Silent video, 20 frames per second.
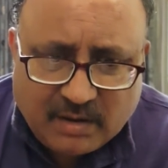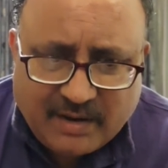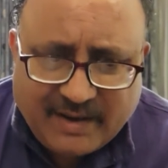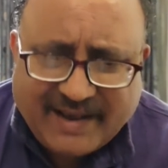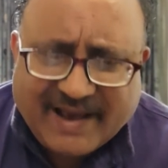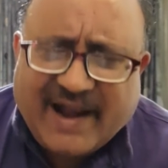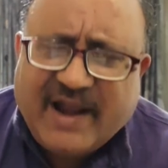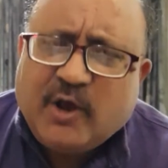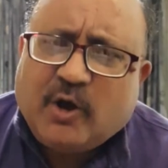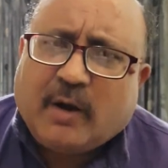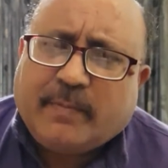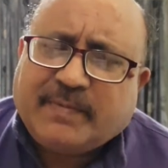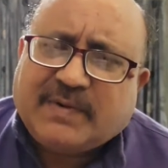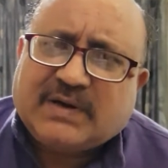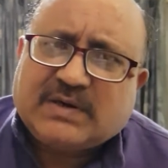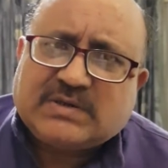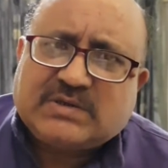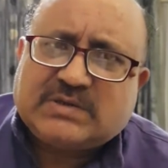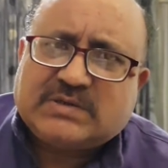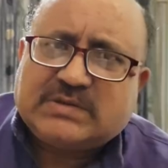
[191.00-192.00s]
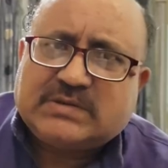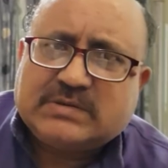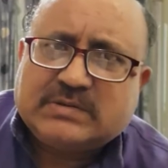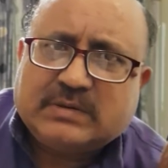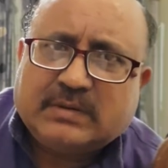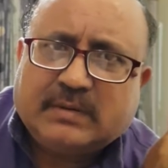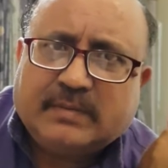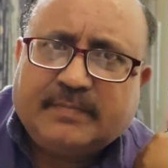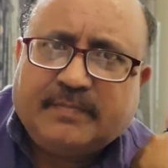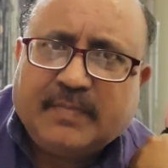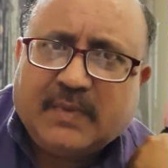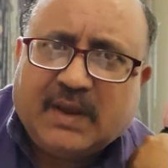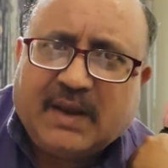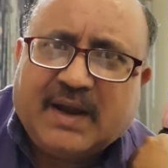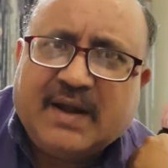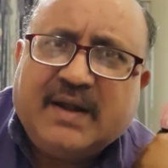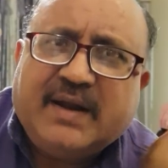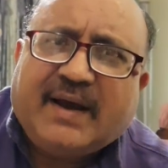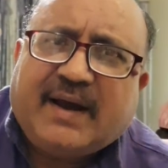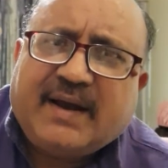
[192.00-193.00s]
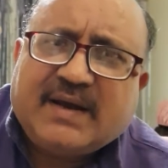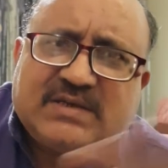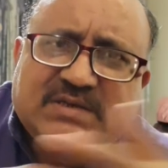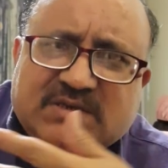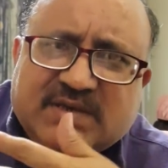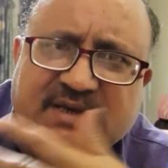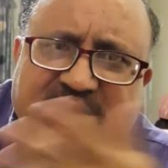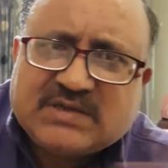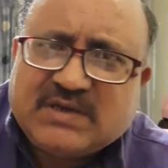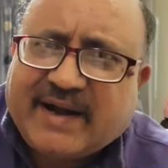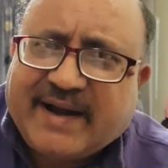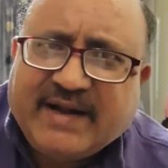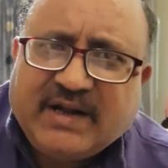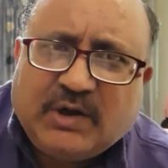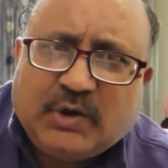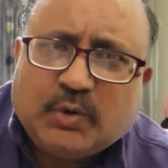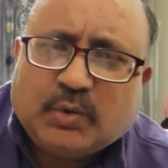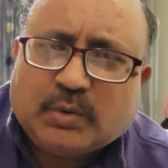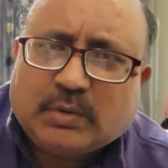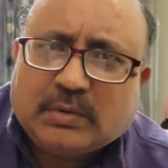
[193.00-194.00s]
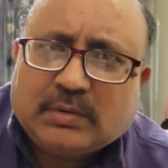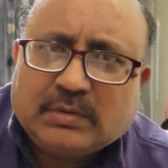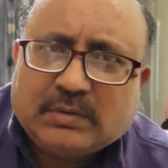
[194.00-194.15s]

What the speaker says: Helicopters, India has 692,